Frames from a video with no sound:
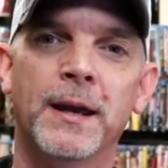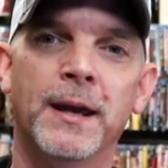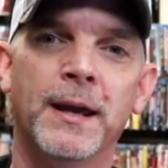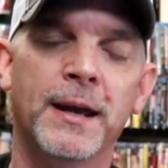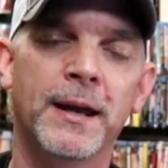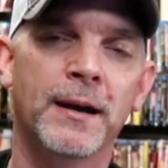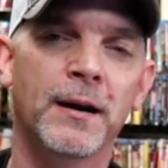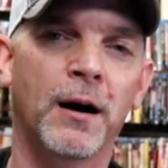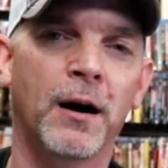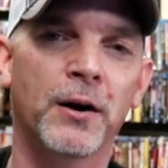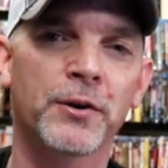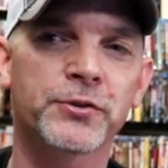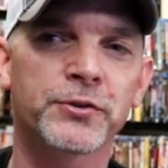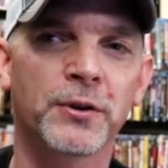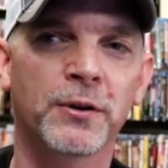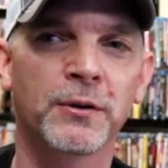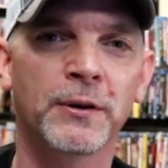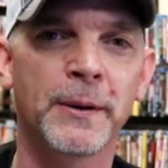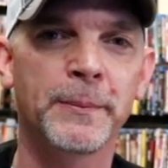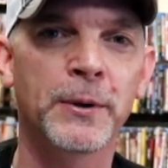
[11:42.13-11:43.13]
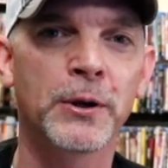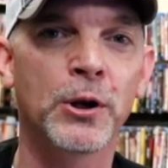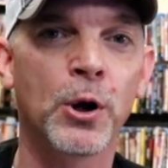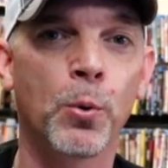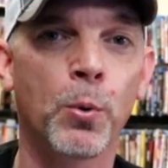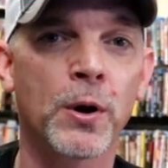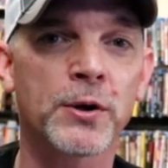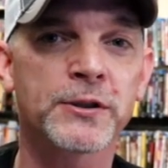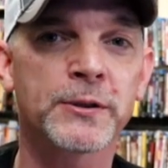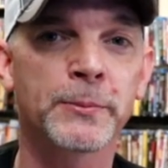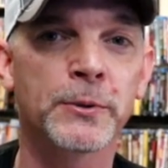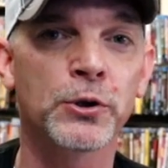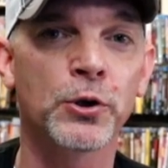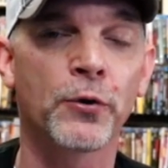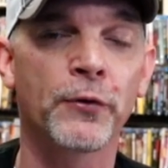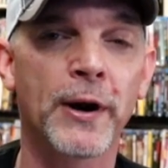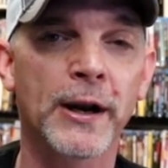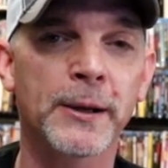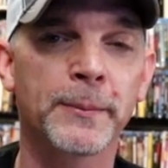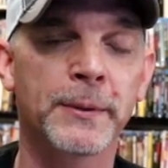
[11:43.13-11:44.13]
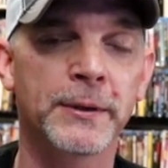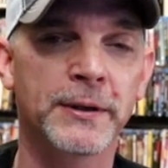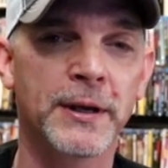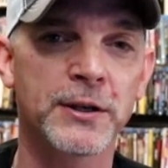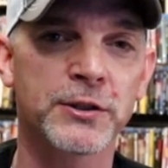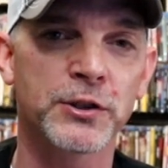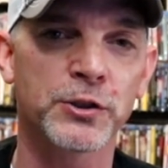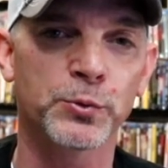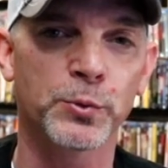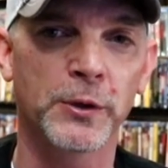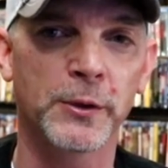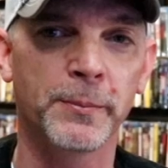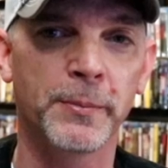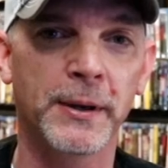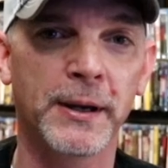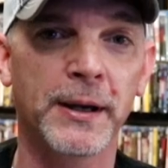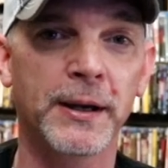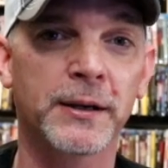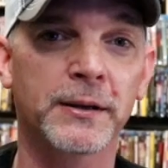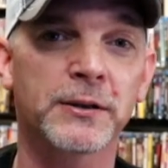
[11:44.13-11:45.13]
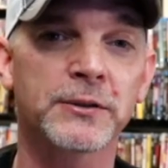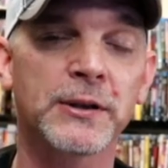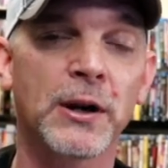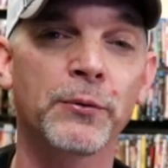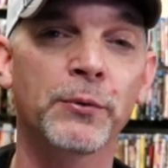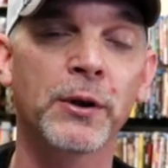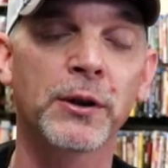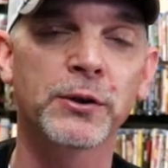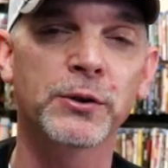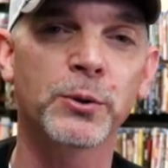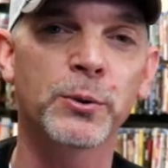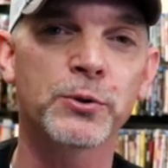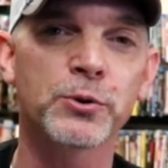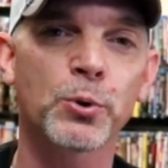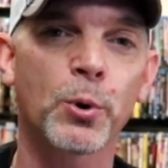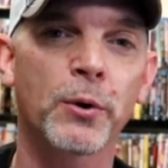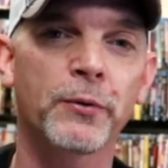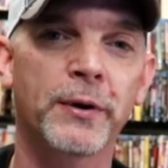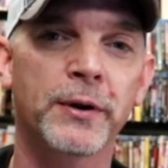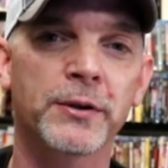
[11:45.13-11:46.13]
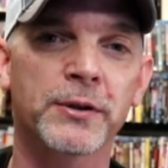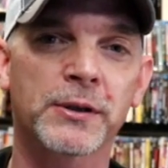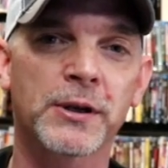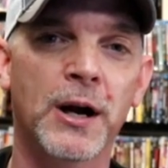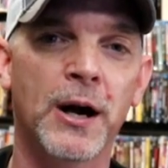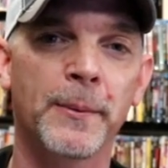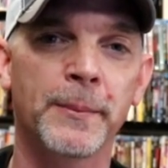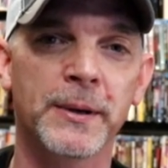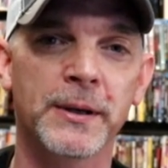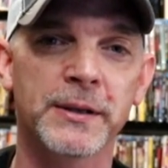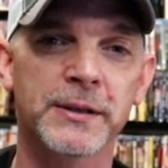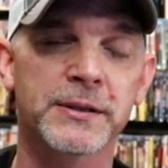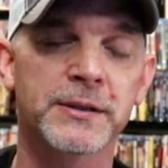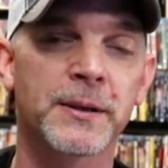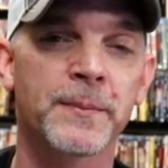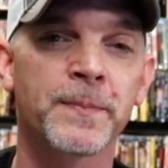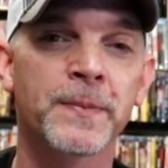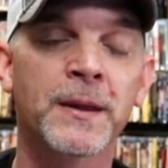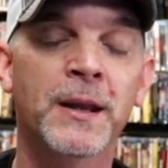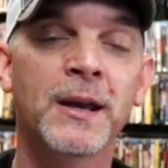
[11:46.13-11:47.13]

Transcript: And also let me know what some of your recommendations would have been because I really do enjoy reading your comments.